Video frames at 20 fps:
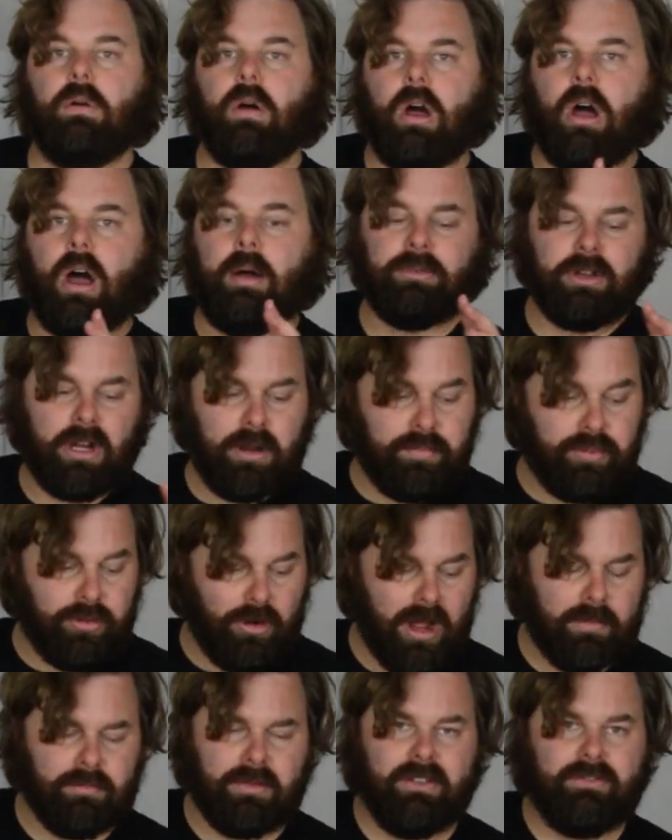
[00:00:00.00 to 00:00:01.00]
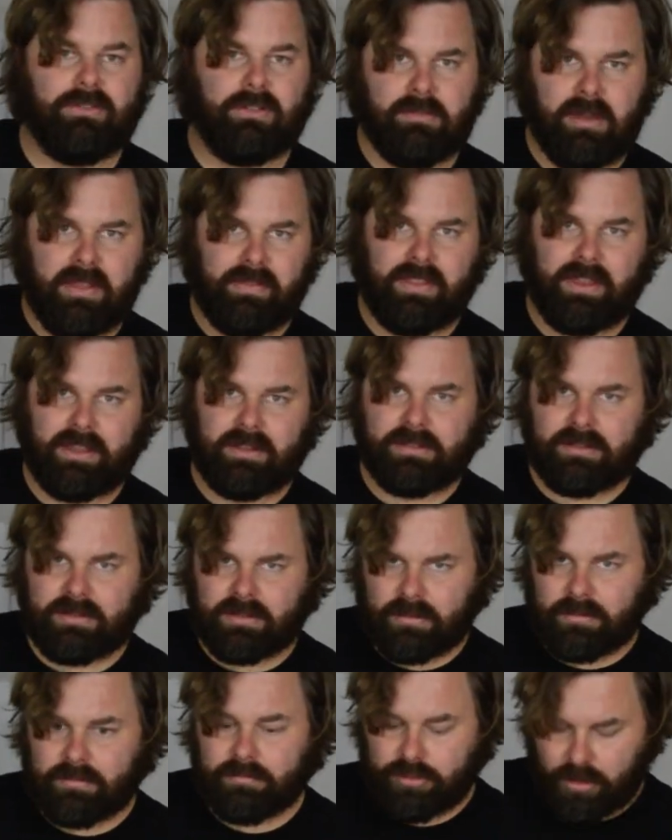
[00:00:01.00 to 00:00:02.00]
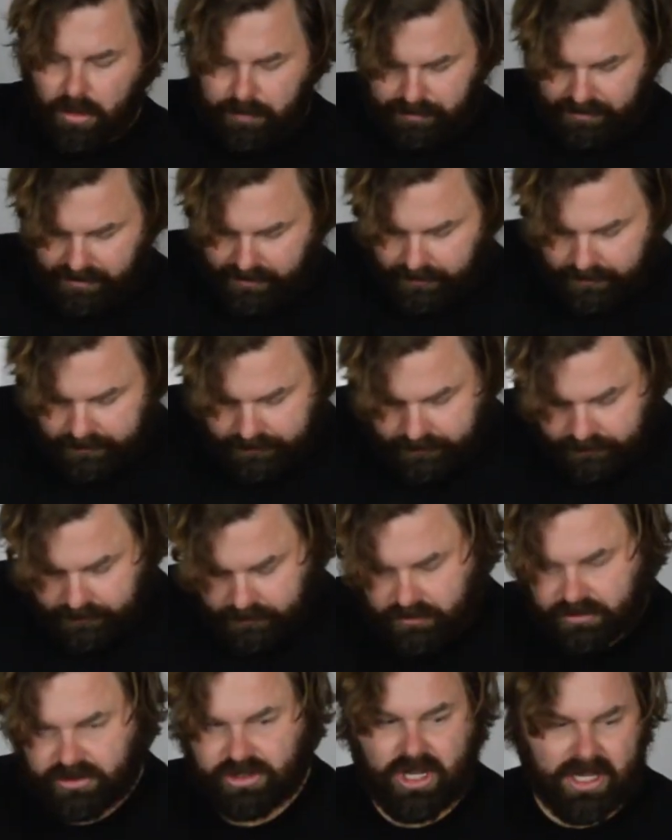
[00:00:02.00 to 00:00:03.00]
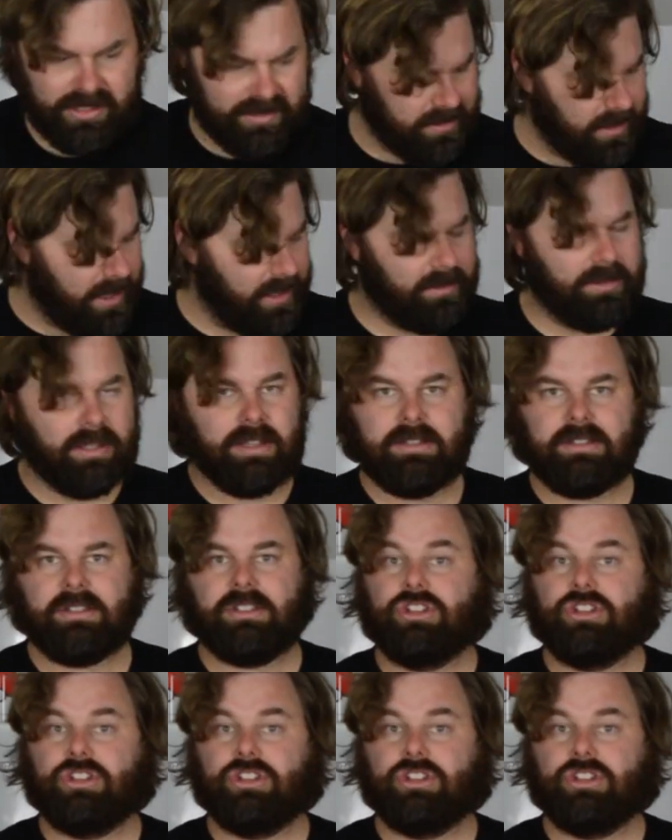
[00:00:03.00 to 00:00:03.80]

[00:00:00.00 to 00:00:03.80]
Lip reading: I'm going to primary ferment this properly. Just like this,